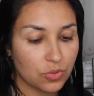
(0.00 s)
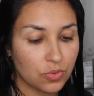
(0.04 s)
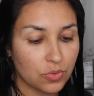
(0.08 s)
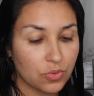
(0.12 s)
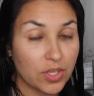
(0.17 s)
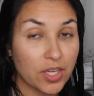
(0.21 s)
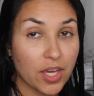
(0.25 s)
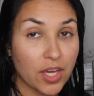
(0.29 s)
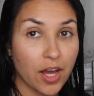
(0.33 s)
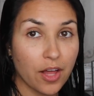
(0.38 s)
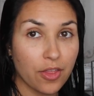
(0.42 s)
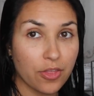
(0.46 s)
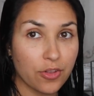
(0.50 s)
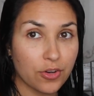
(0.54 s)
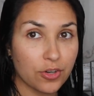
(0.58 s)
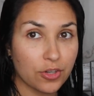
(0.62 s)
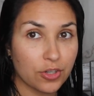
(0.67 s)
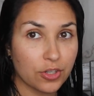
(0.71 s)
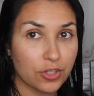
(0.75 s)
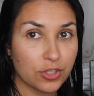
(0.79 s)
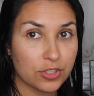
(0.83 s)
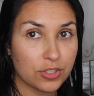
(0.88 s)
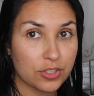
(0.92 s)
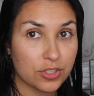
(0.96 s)
the
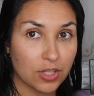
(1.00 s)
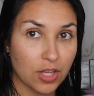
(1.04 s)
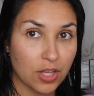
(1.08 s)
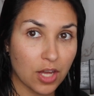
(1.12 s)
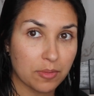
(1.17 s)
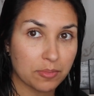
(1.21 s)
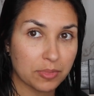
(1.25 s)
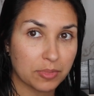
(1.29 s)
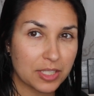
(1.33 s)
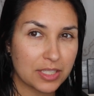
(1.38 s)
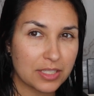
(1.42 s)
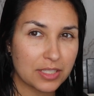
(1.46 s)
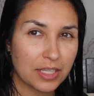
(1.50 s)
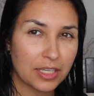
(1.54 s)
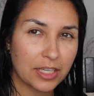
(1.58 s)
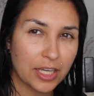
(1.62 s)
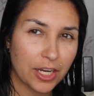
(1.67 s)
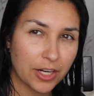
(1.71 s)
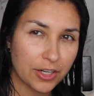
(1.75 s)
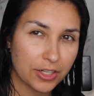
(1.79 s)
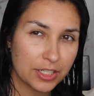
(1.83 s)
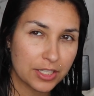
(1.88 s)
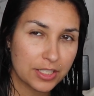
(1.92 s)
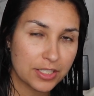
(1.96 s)
other salon place that
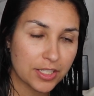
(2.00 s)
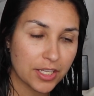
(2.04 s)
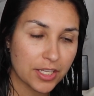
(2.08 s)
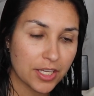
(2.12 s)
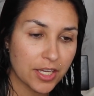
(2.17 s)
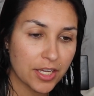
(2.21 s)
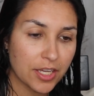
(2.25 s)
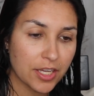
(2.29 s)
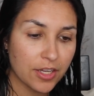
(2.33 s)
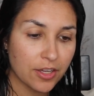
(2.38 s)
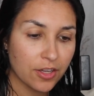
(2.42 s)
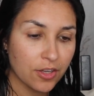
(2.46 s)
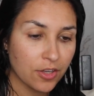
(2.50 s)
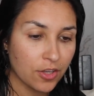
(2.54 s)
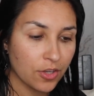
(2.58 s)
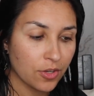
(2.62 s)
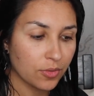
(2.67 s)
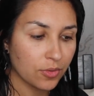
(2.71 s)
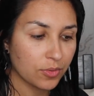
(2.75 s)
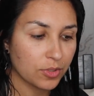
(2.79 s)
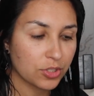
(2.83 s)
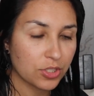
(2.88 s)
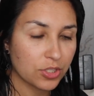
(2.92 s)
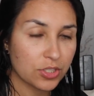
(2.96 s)
carries it,
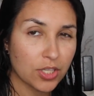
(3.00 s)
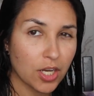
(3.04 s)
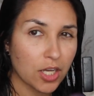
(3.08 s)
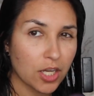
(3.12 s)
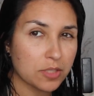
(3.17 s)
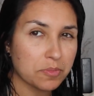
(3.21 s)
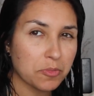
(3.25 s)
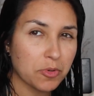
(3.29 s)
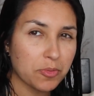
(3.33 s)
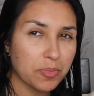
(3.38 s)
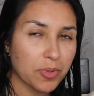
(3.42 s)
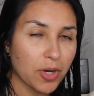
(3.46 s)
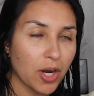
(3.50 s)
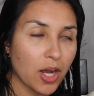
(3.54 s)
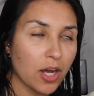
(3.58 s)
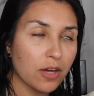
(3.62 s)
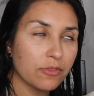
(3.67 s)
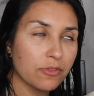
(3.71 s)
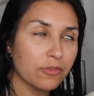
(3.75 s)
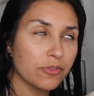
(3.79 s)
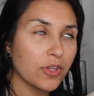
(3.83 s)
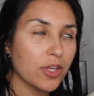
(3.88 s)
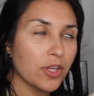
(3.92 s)
which is Cosmoprof,